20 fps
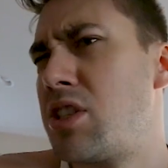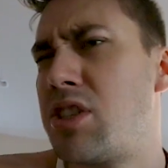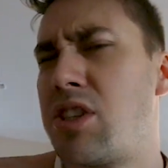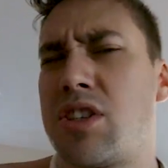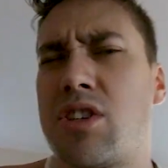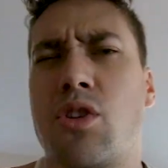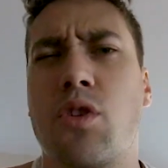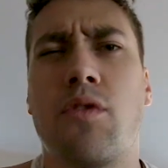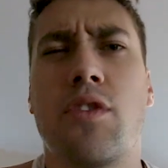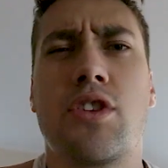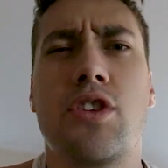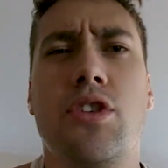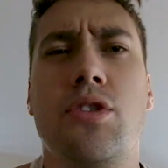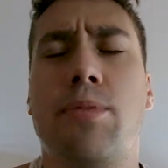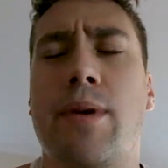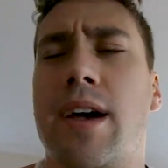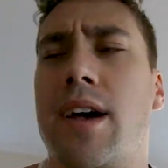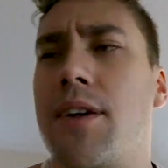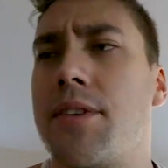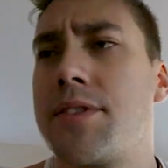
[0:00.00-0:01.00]
just over 2
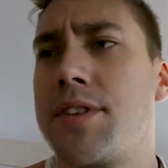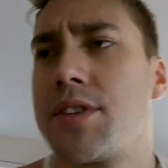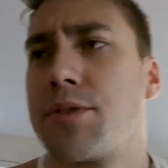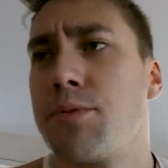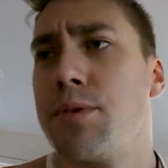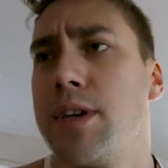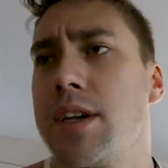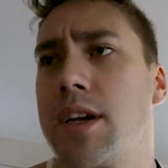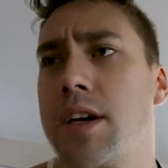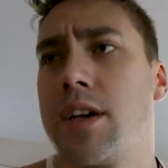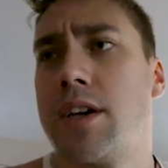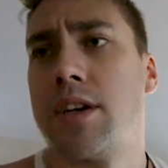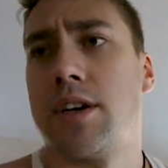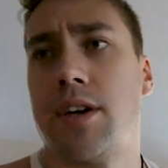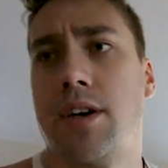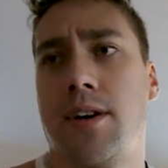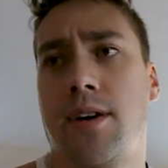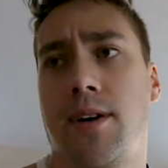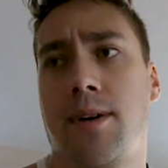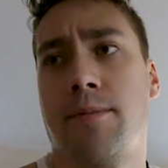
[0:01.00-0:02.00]
pounds this week.
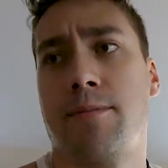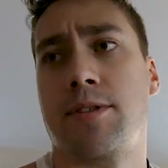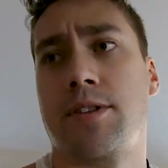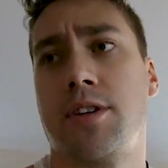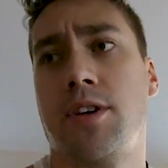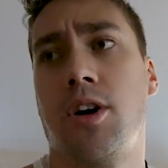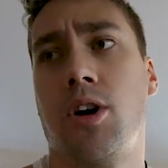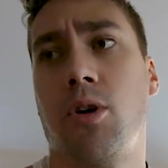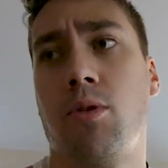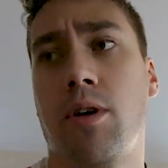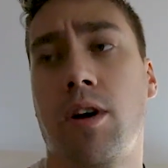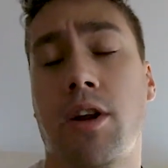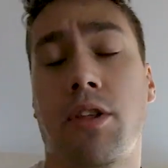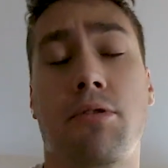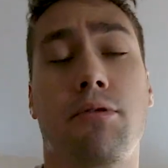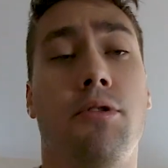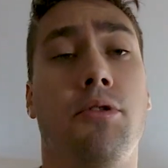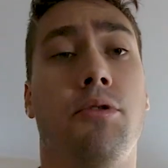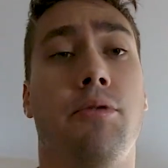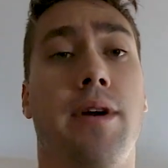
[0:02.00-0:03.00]
So we're going
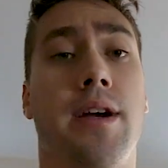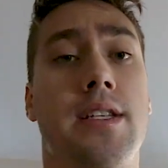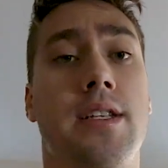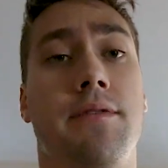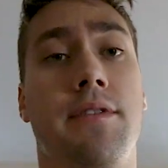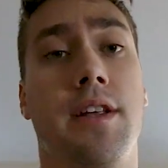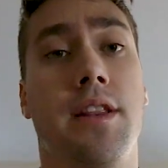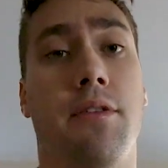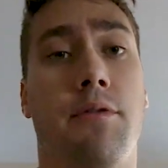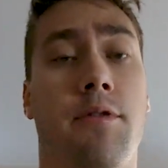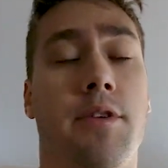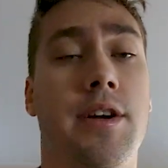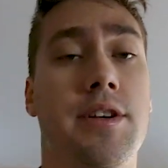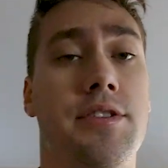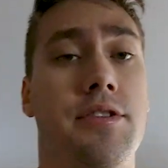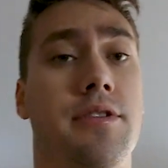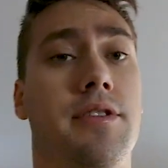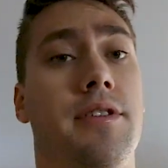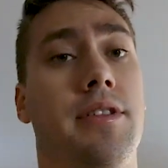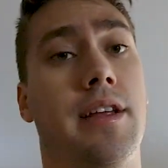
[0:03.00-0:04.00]
to throw the rest of it in the
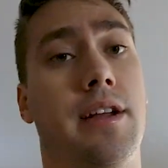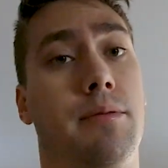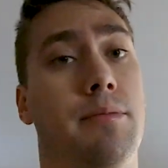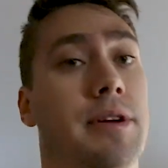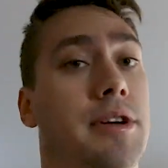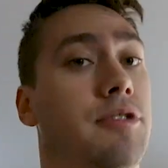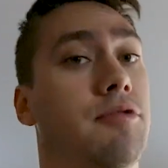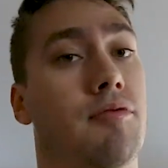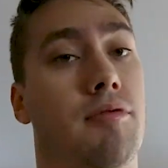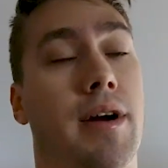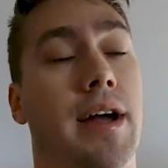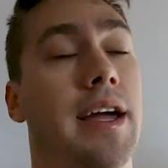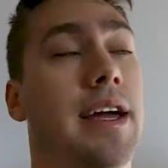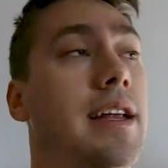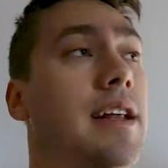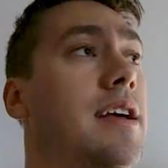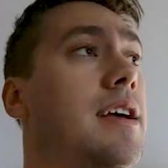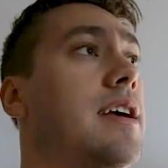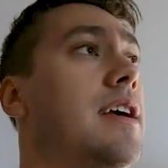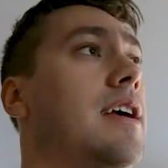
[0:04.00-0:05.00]
freezer, and that'll be
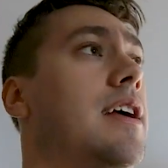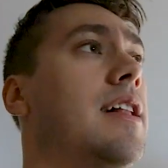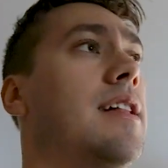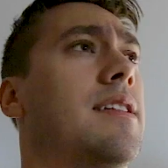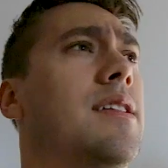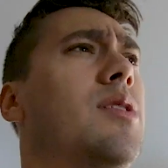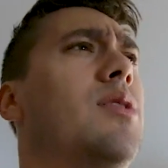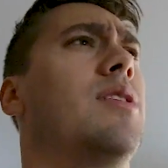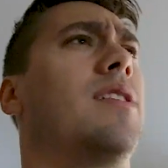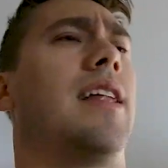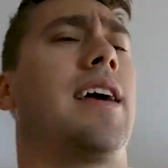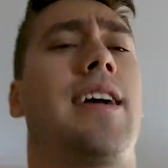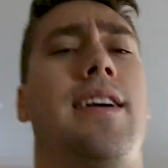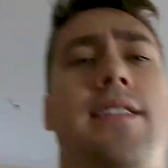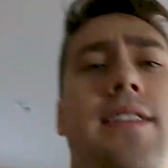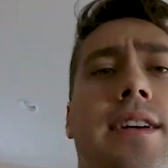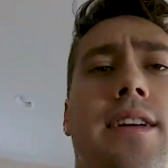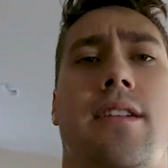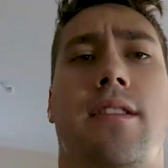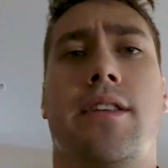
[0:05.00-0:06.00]
great. Like I
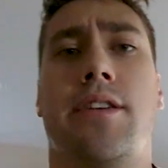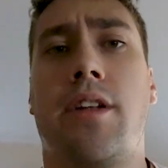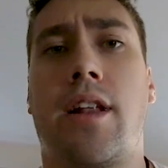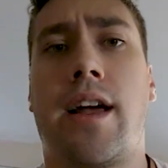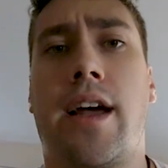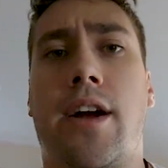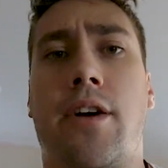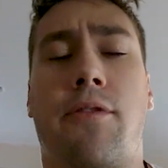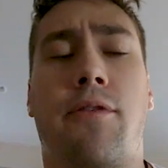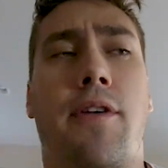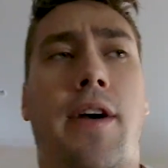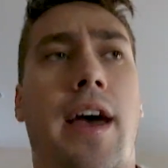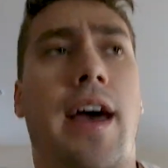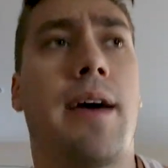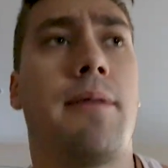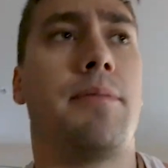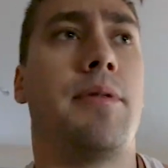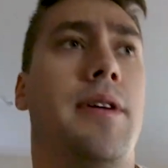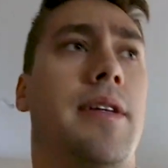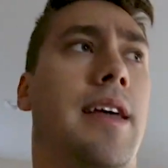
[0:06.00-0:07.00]
said, a little higher
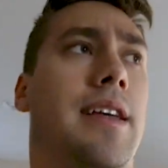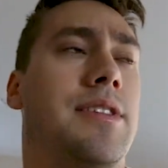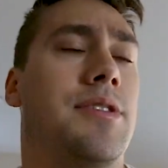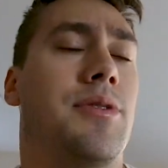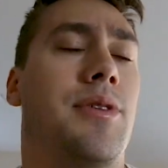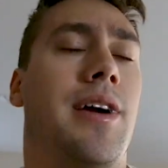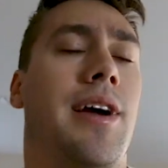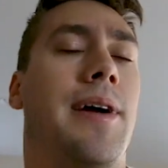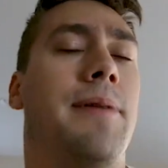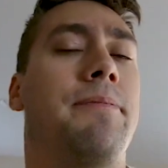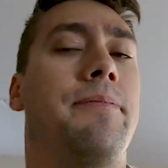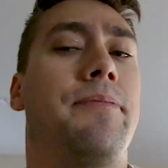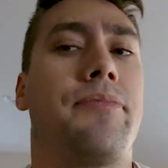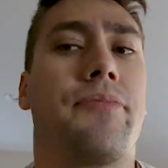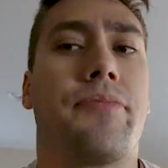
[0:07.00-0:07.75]
fat, but that's okay.